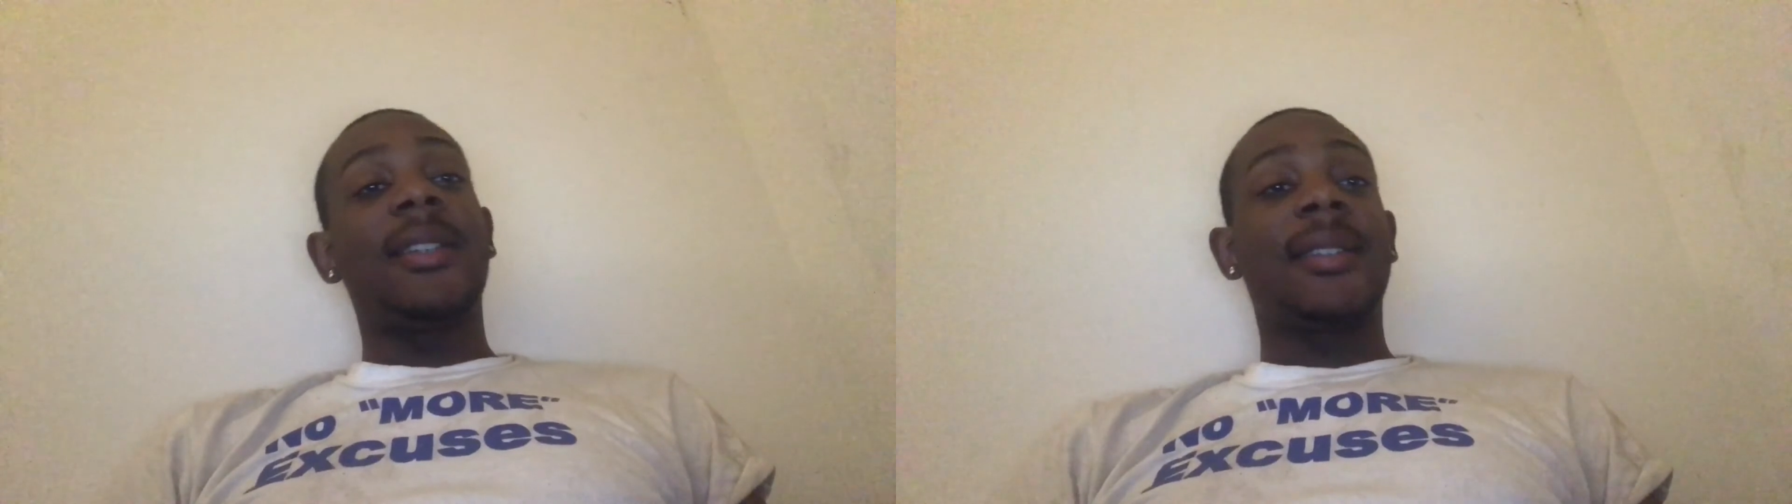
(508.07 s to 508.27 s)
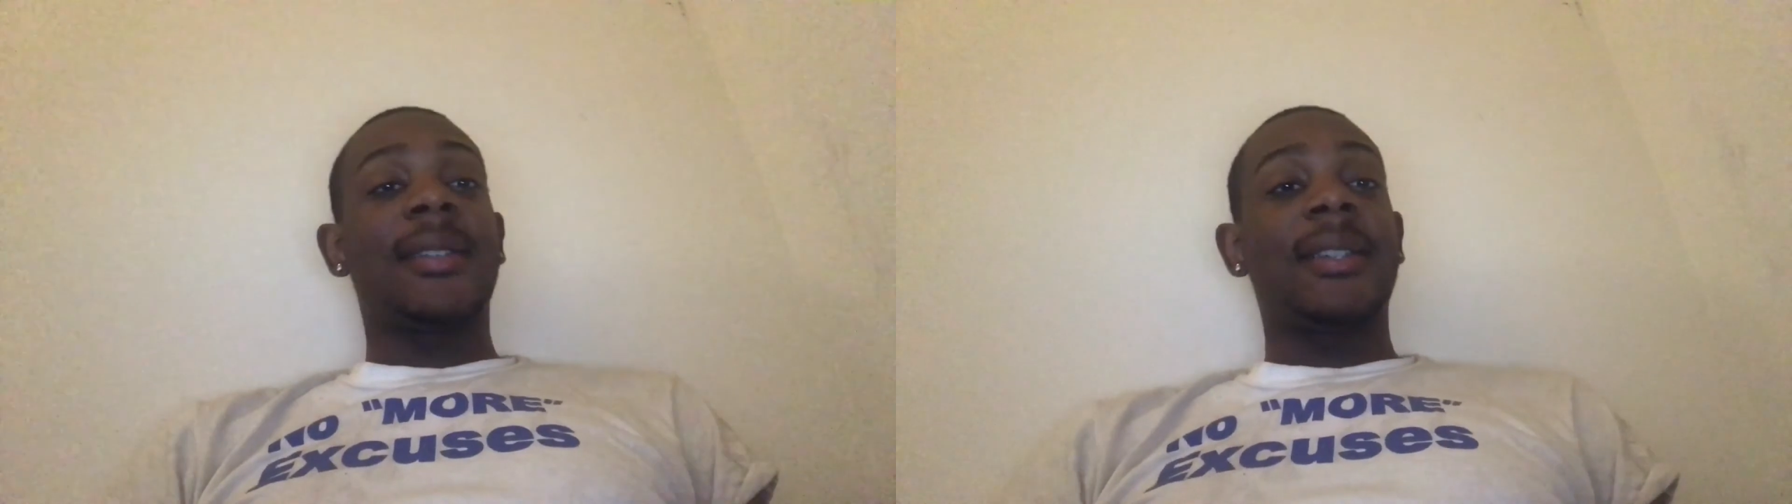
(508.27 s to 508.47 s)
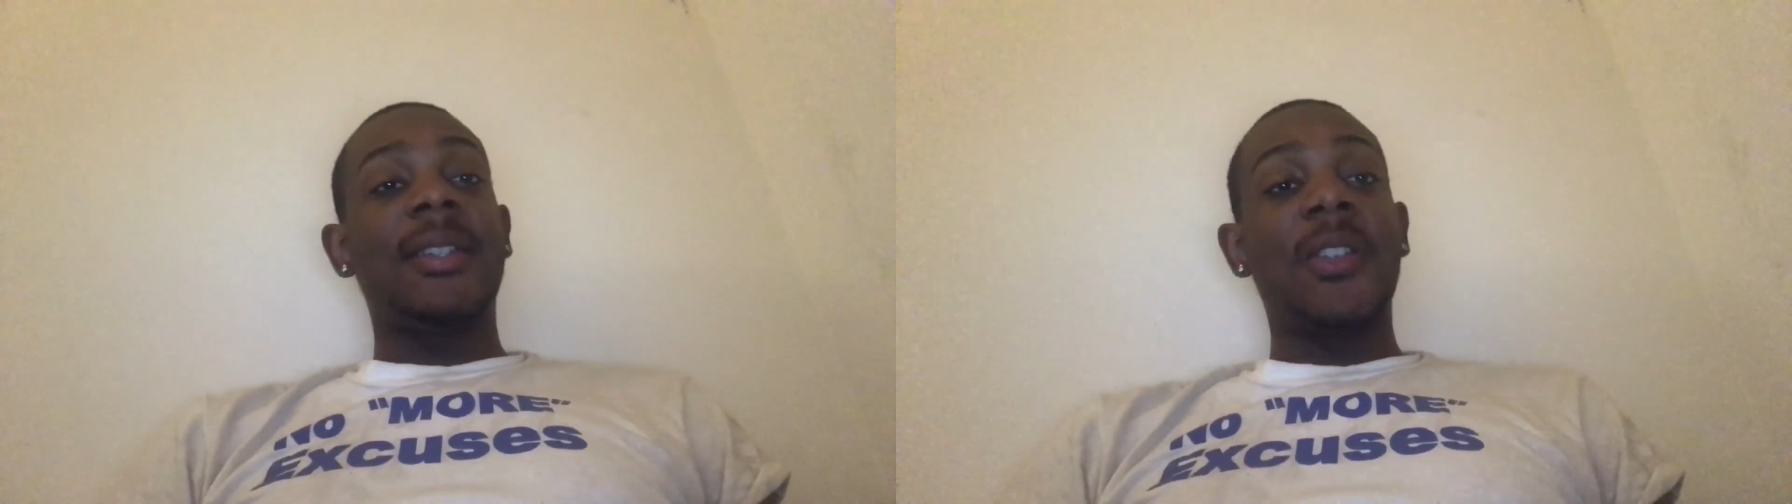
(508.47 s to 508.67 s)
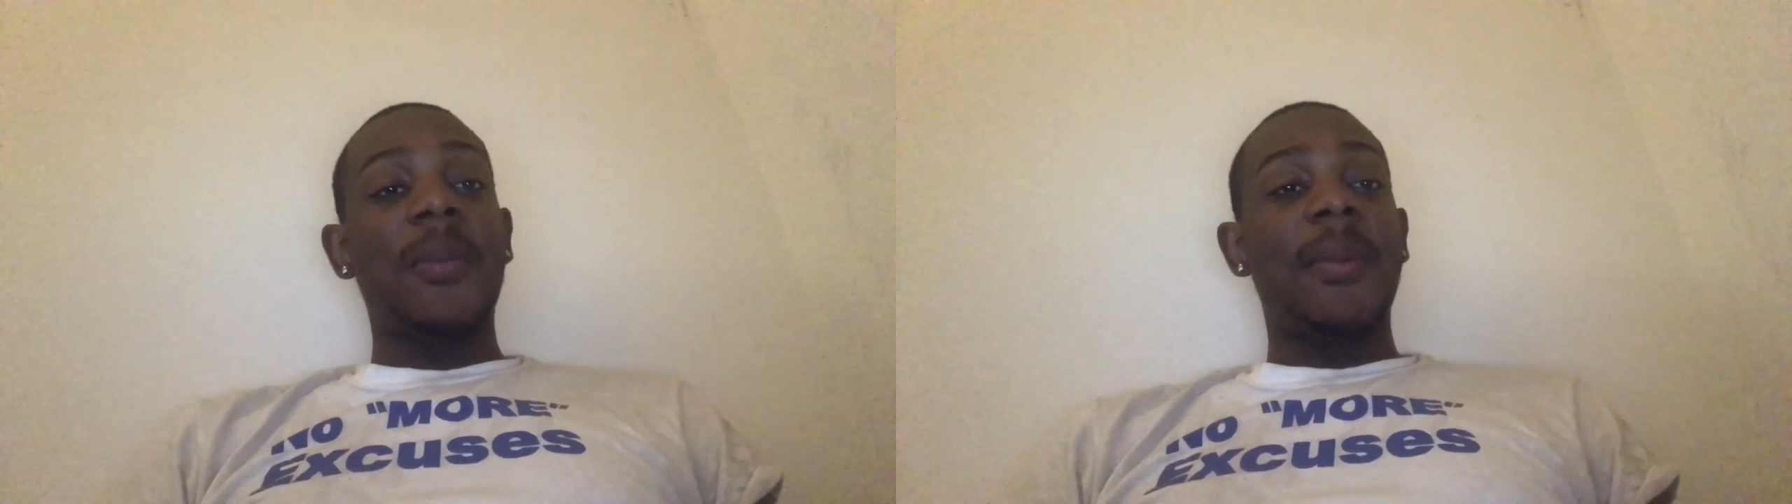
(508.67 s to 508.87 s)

this is a little